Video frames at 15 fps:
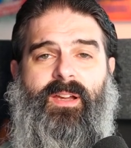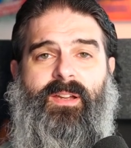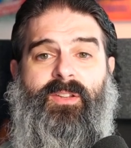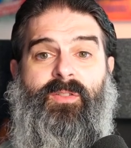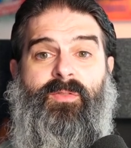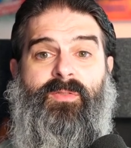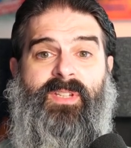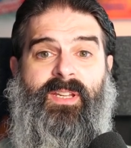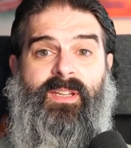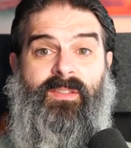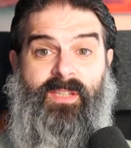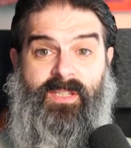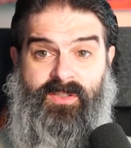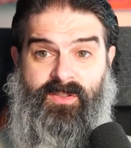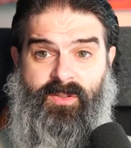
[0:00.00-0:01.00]
using
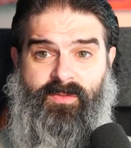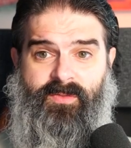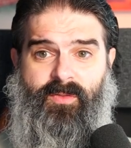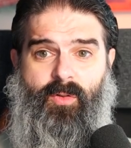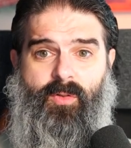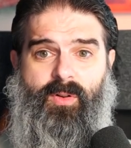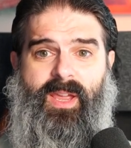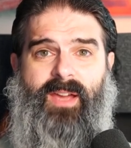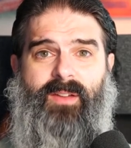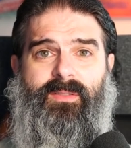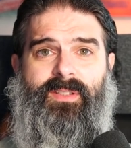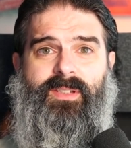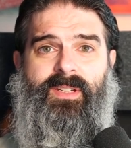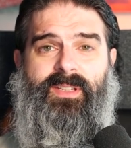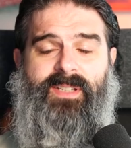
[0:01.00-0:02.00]
this new 4
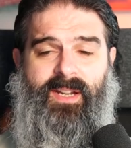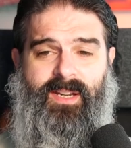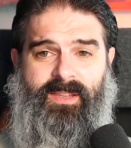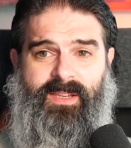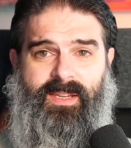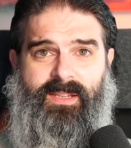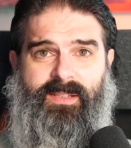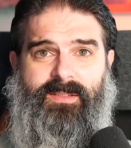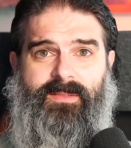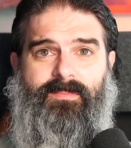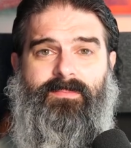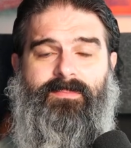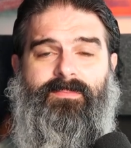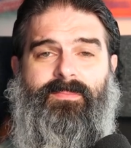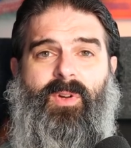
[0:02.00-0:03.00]
count, extending this?
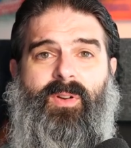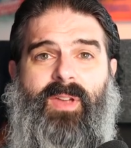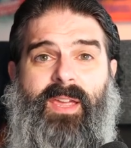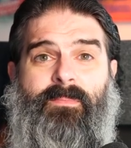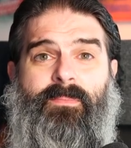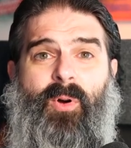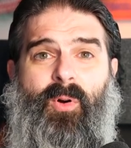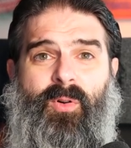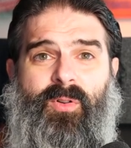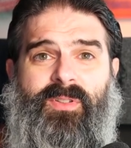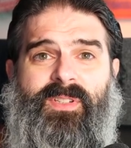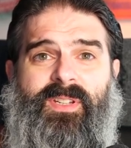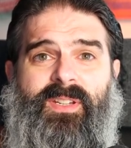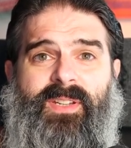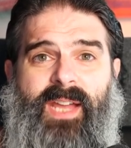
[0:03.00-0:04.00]
Okay,
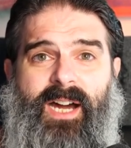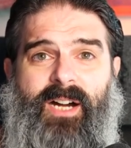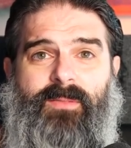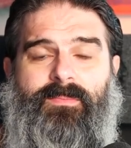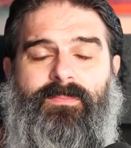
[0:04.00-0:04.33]
pause now.